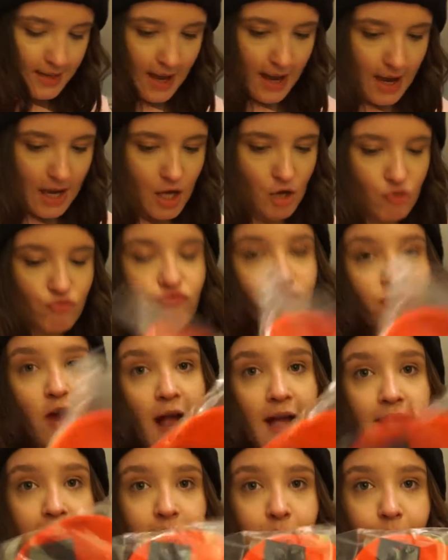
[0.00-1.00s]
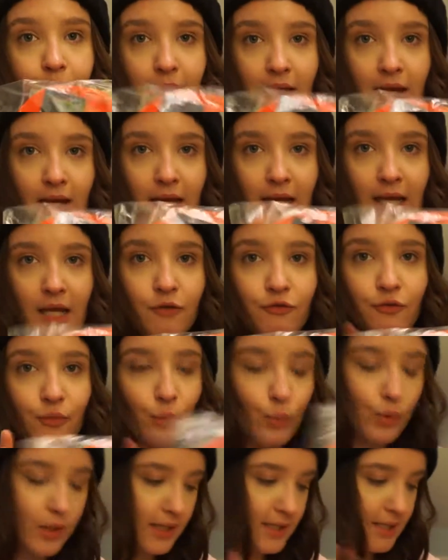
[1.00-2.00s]
a red beanie from
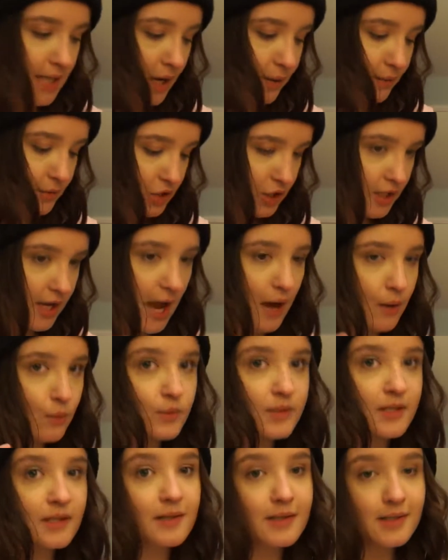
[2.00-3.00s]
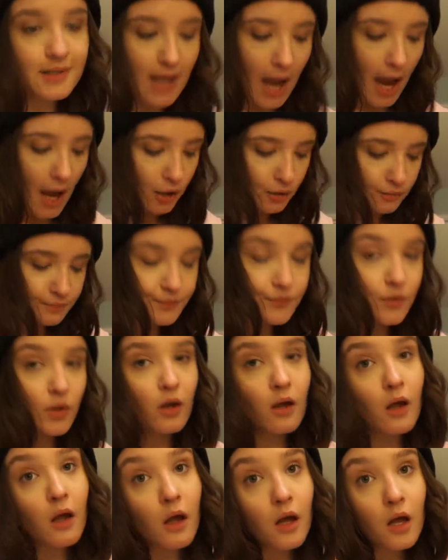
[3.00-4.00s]
Weekday, which again was in the sale.
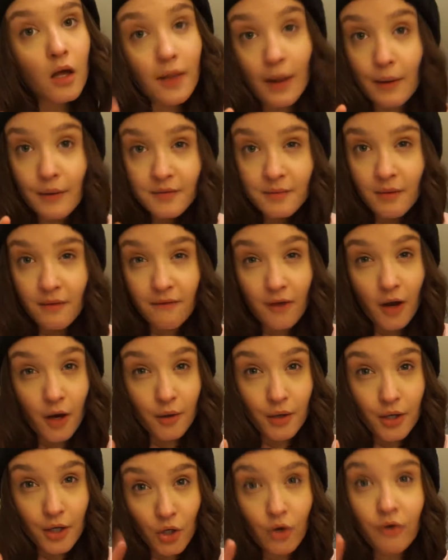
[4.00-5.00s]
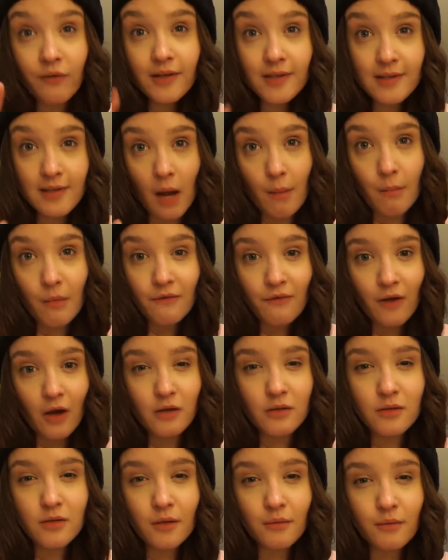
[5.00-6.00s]
That was my phone. You currently sat on my
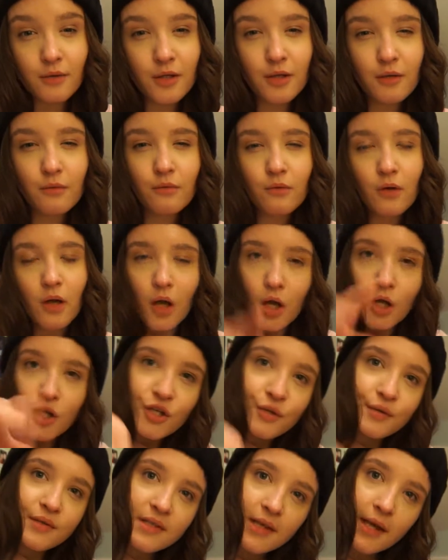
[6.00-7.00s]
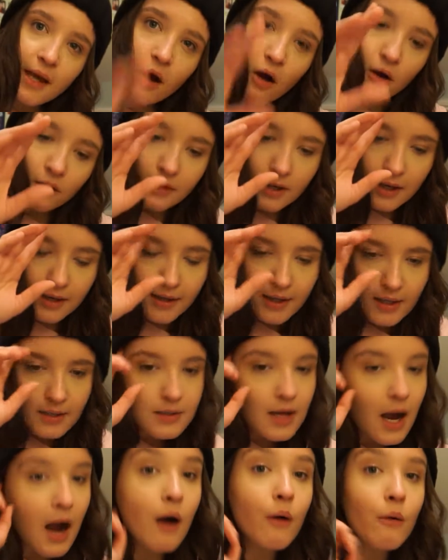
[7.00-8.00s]
phone, so you sit on like a
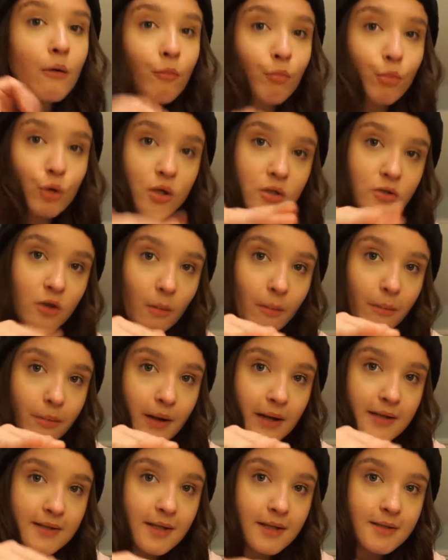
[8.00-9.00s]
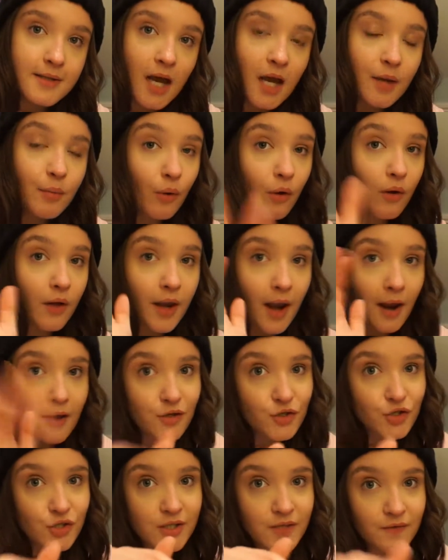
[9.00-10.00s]
tower of books on my bedside table, and I
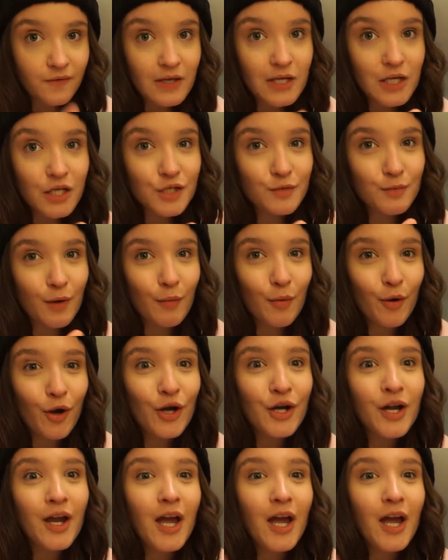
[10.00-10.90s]
just finished my book.